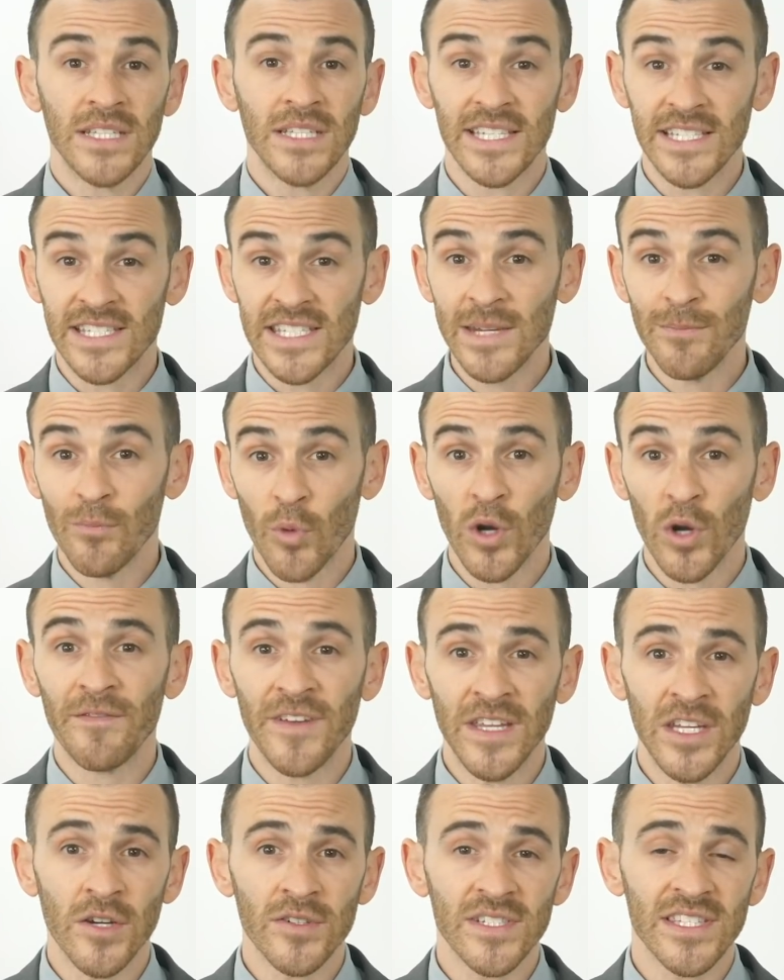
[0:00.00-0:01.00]
To see more
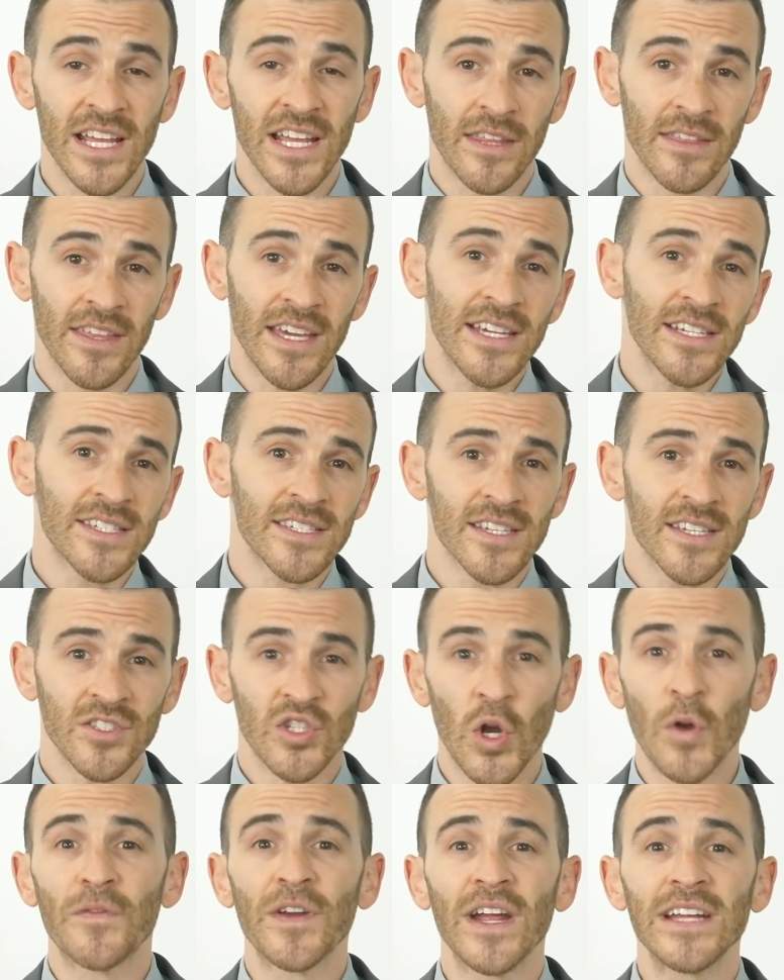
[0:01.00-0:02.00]
videos like this,
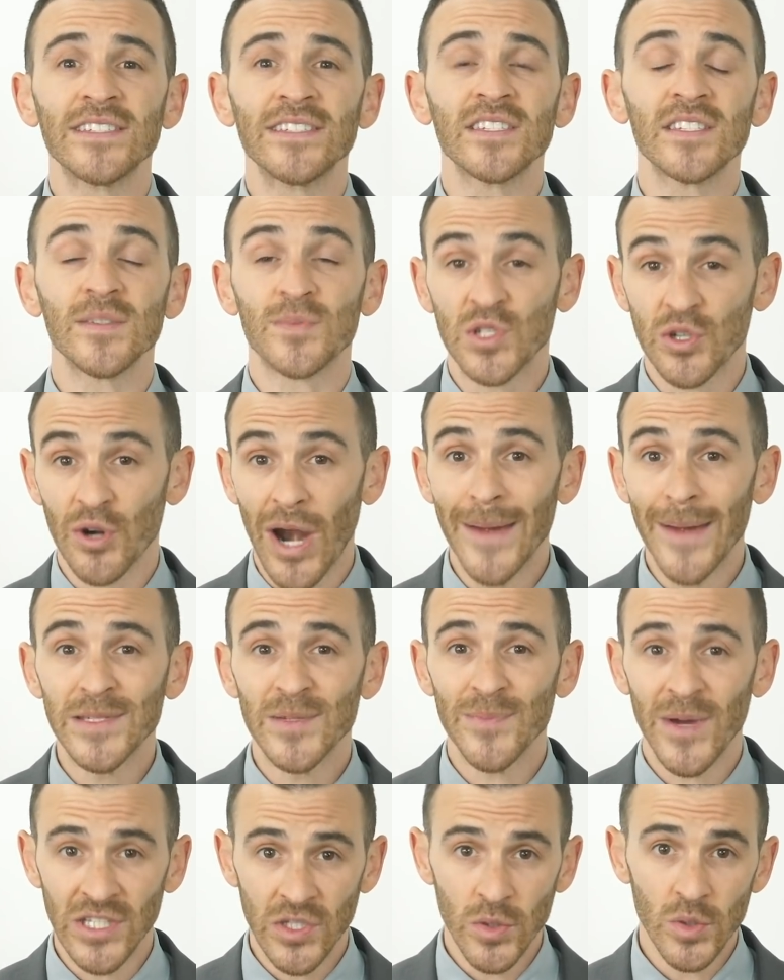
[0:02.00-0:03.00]
don't forget to subscribe
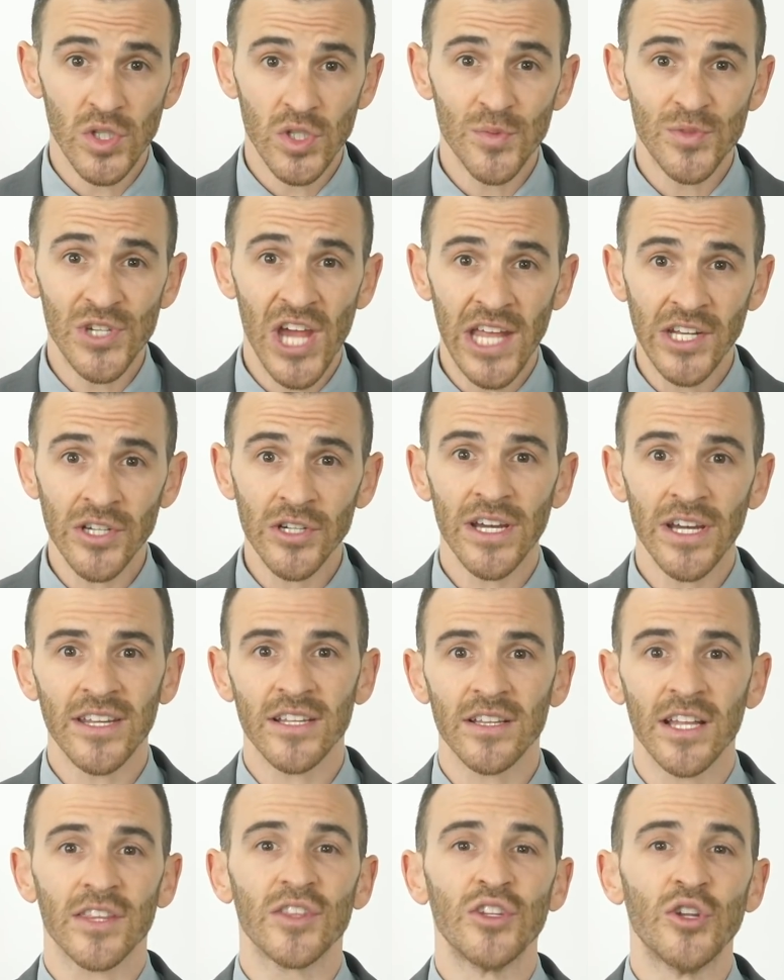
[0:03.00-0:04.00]
to my YouTube channel
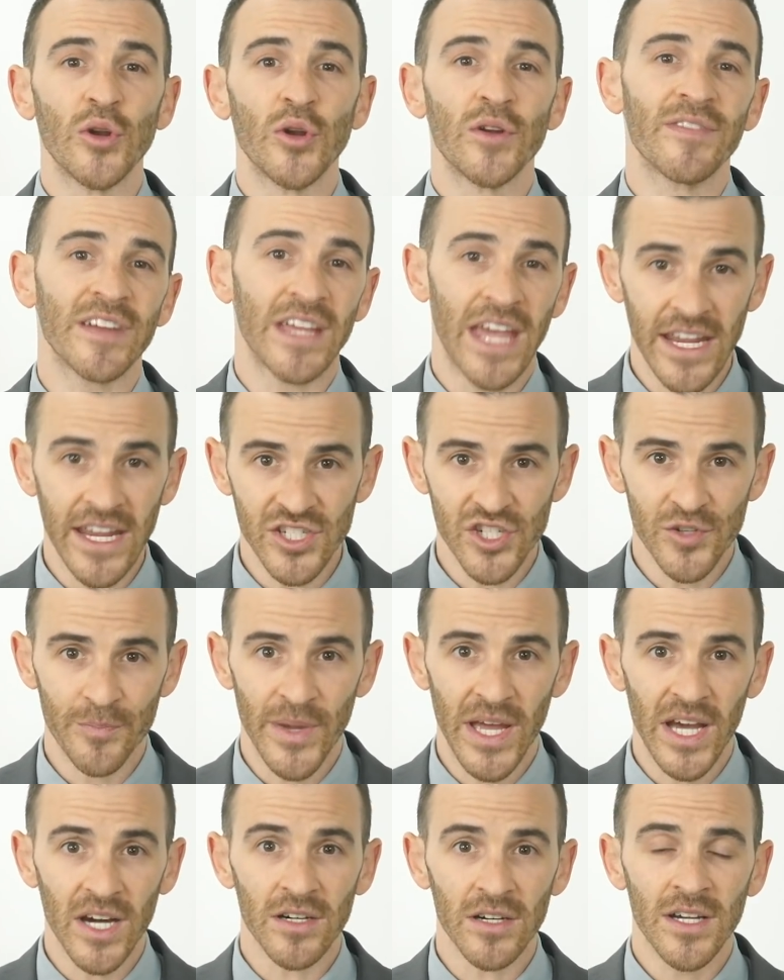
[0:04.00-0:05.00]
and click the notification
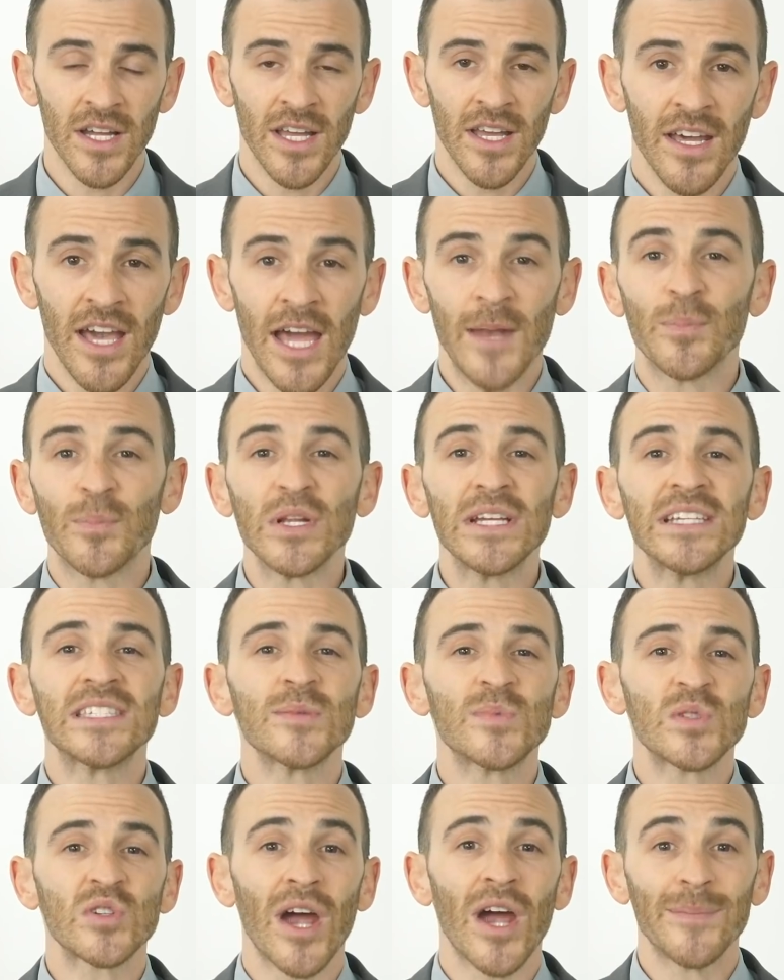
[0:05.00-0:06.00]
bell. And please
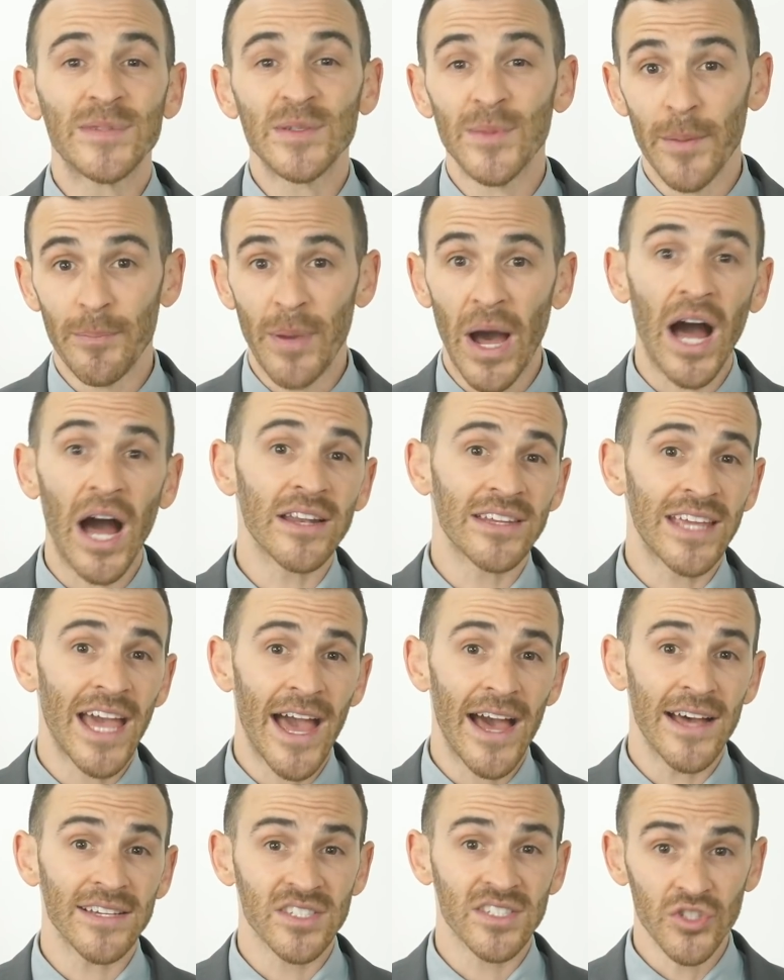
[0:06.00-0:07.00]
subscribe to my
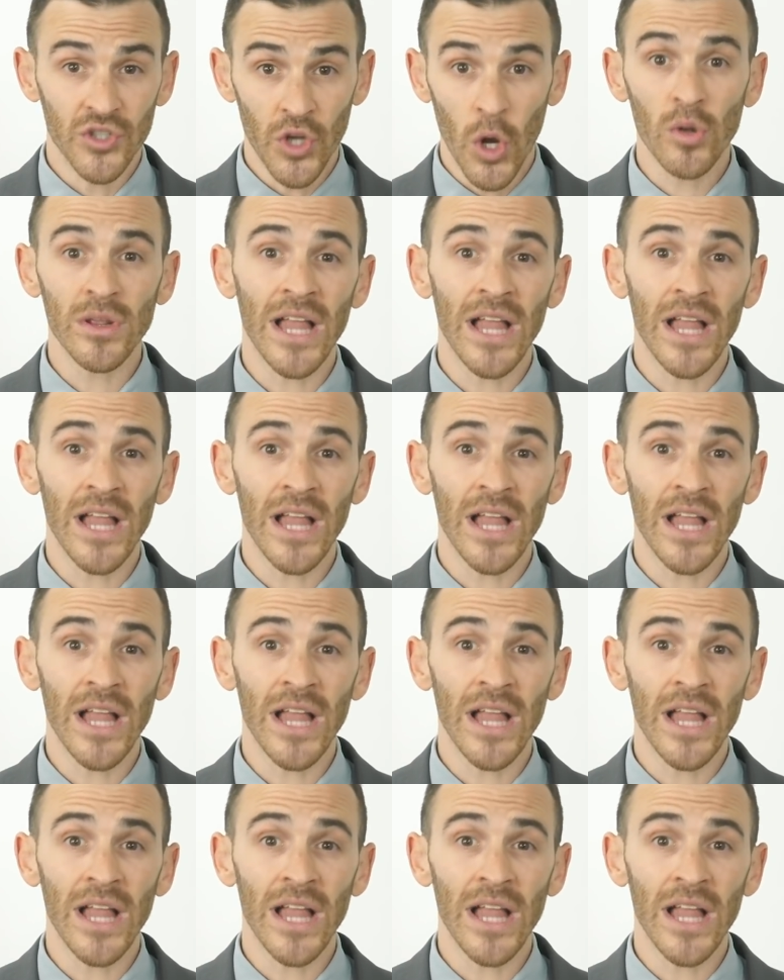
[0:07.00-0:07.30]
podcast, No